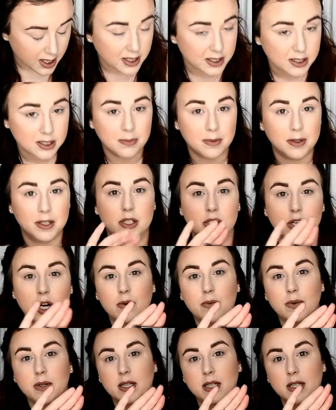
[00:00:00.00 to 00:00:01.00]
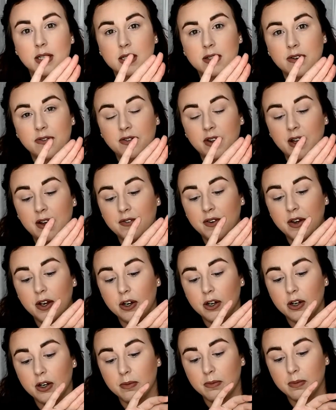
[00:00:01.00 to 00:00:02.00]
So I'm going to start with this
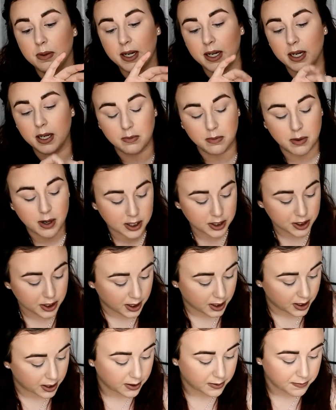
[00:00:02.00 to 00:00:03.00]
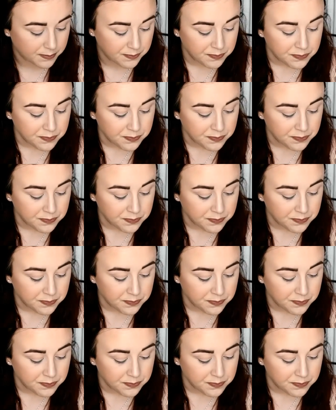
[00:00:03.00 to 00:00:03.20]
fluffier blending brush here.